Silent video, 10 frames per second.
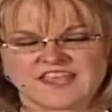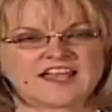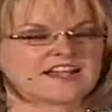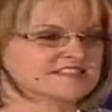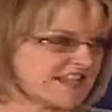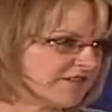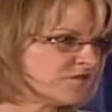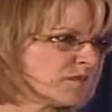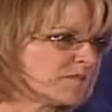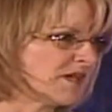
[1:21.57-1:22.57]
I saved
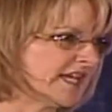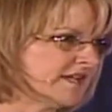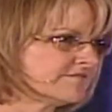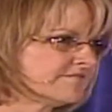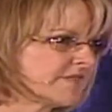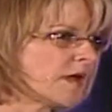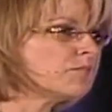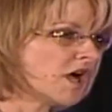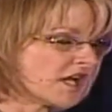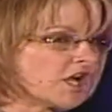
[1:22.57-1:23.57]
my money. I
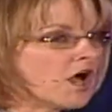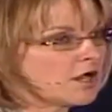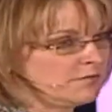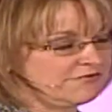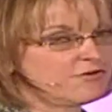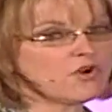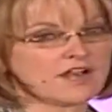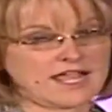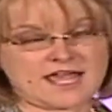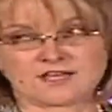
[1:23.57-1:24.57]
bought a car before I
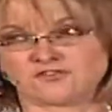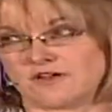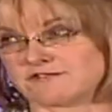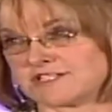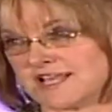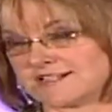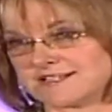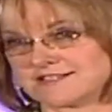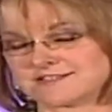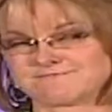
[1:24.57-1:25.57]
had a driver's
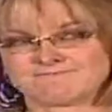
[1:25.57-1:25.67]
license.